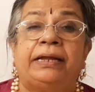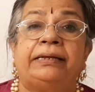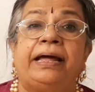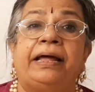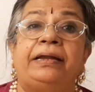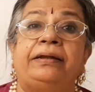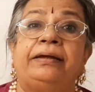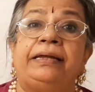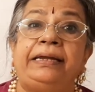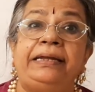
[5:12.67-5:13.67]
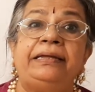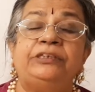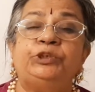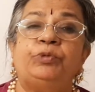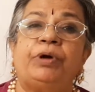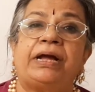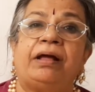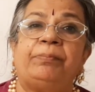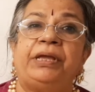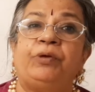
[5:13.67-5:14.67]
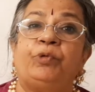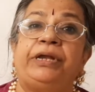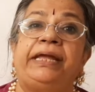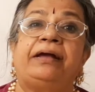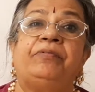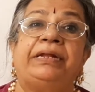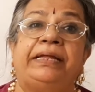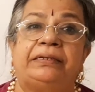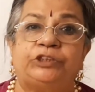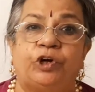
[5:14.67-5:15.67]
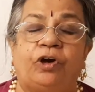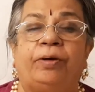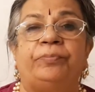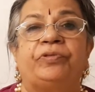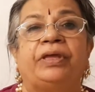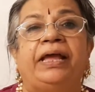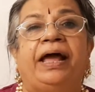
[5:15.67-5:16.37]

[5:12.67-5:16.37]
that Indians who were coming would take away their jobs,